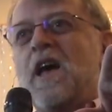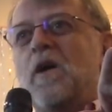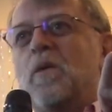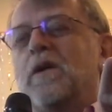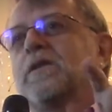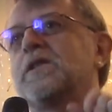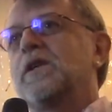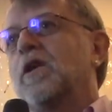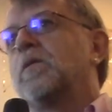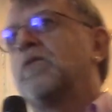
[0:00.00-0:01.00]
Whereas,
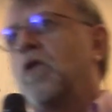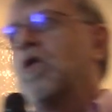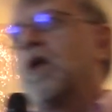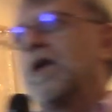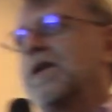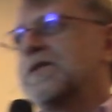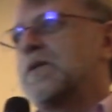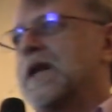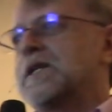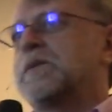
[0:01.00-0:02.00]
you know, before, if
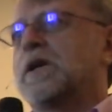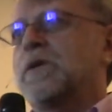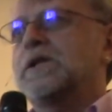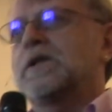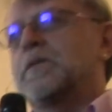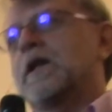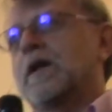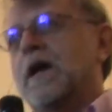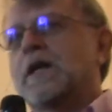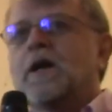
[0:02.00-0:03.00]
someone asked me a question about
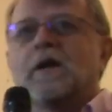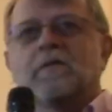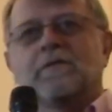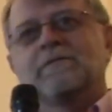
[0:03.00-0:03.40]
that, I'd kind of,